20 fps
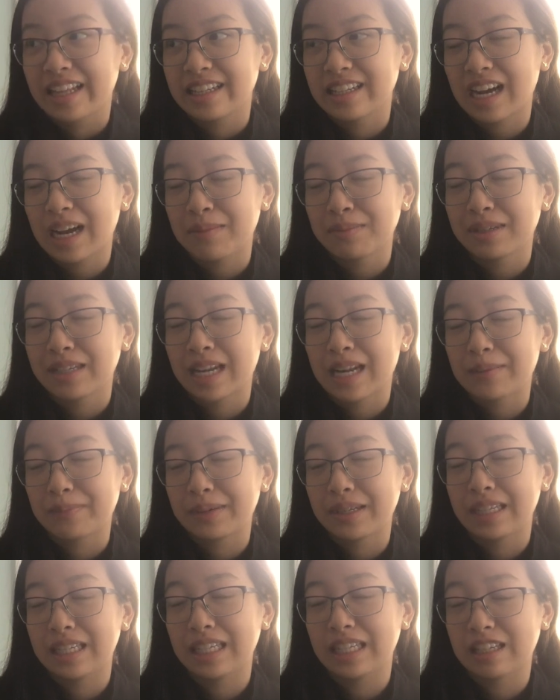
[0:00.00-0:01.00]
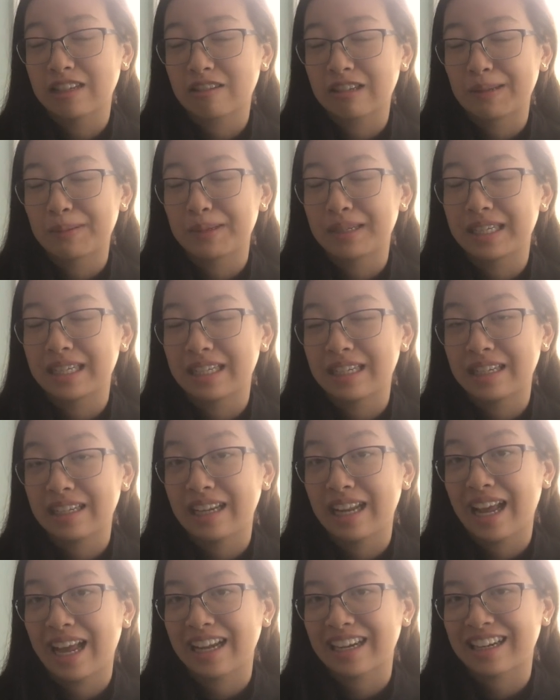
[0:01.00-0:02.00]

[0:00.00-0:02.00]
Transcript: timestamp in the description,